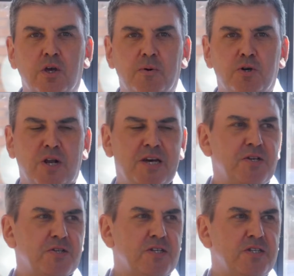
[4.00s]
commercial
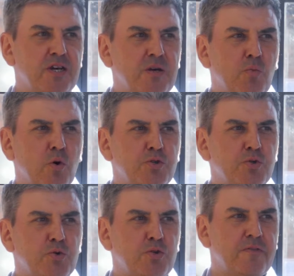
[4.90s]
agency team. What
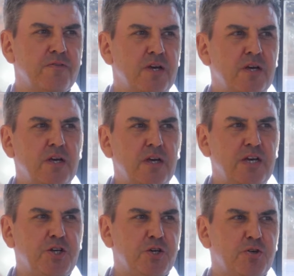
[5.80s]
sort of
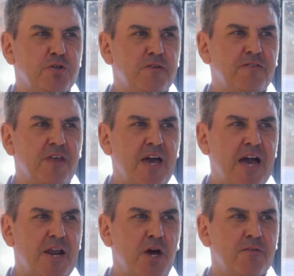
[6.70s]
issues have they
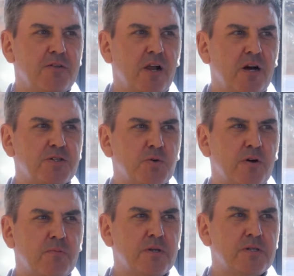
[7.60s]
had over the last
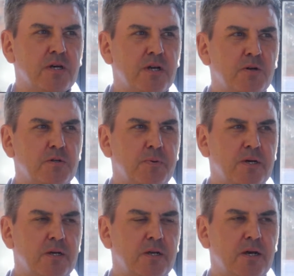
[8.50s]
12 months? I know it's
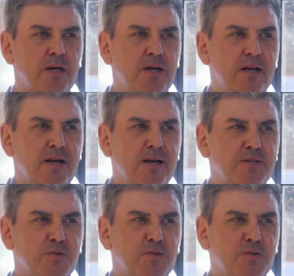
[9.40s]
been a